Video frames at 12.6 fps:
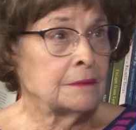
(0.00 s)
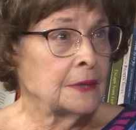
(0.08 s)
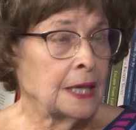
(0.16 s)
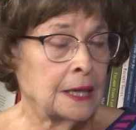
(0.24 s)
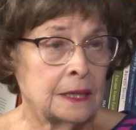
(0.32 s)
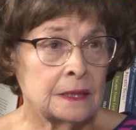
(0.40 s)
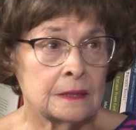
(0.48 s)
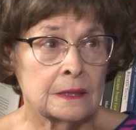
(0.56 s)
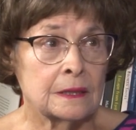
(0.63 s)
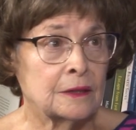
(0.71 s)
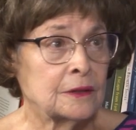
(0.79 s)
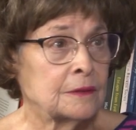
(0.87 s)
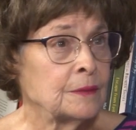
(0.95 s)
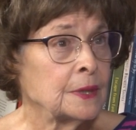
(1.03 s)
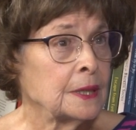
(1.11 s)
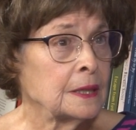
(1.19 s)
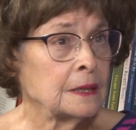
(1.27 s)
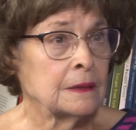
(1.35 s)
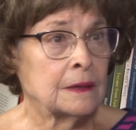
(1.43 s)
Yes, it could
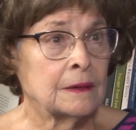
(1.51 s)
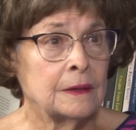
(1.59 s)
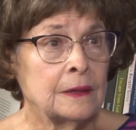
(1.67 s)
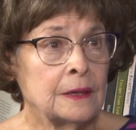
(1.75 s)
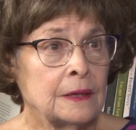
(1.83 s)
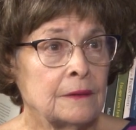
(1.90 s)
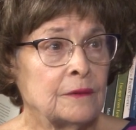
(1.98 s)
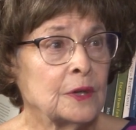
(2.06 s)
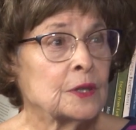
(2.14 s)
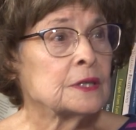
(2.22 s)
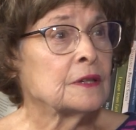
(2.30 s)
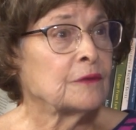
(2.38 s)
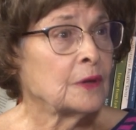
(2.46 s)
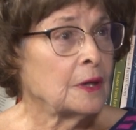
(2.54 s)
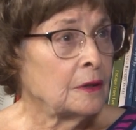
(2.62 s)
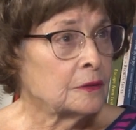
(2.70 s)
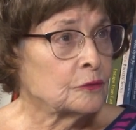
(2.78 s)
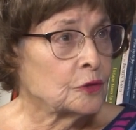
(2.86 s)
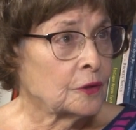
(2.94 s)
be a very
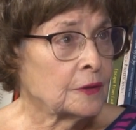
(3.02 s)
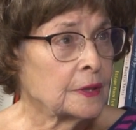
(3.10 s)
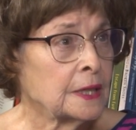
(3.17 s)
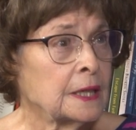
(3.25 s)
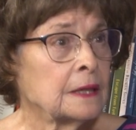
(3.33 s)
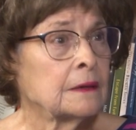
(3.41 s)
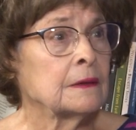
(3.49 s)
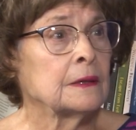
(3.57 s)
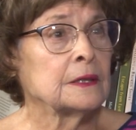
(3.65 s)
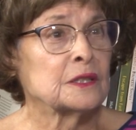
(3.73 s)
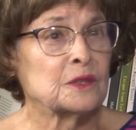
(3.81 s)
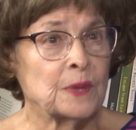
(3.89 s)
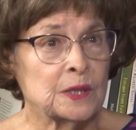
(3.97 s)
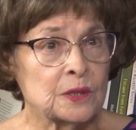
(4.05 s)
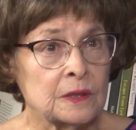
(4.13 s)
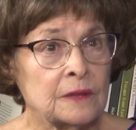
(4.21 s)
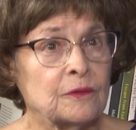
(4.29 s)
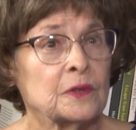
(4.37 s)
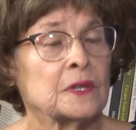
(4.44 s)
difficult journey,
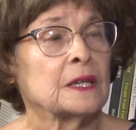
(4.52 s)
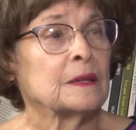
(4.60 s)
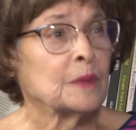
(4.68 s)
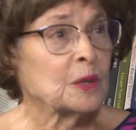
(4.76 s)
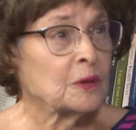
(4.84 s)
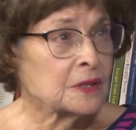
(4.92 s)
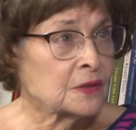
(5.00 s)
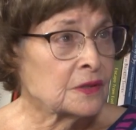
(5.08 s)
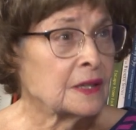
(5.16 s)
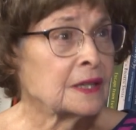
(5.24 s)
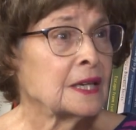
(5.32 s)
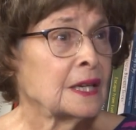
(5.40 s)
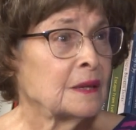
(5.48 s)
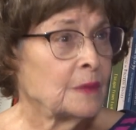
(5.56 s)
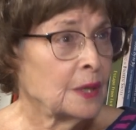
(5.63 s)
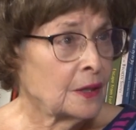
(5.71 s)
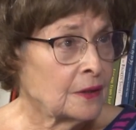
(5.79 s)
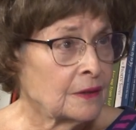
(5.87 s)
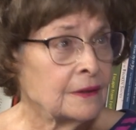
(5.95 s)
especially for the immigrants that came here.